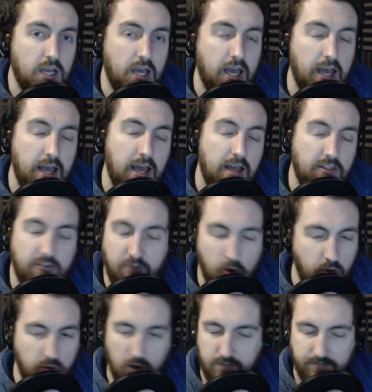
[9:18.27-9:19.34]
Uh, the
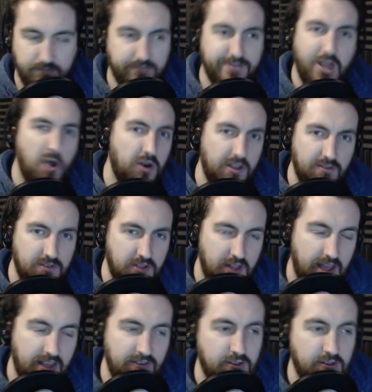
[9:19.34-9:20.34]
fourth one, don't even do that.